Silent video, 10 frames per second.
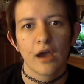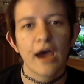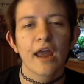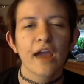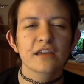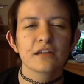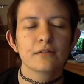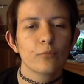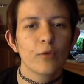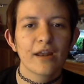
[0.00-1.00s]
And I can,
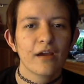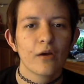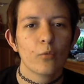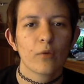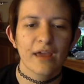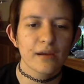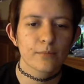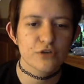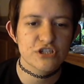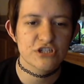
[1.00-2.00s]
when I
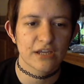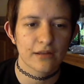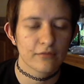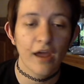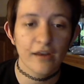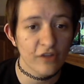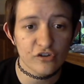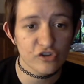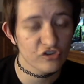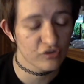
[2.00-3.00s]
appreciate,
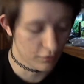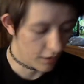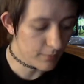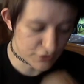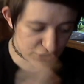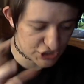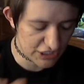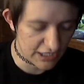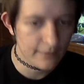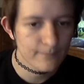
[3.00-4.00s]
not just
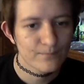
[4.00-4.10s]
appreciate,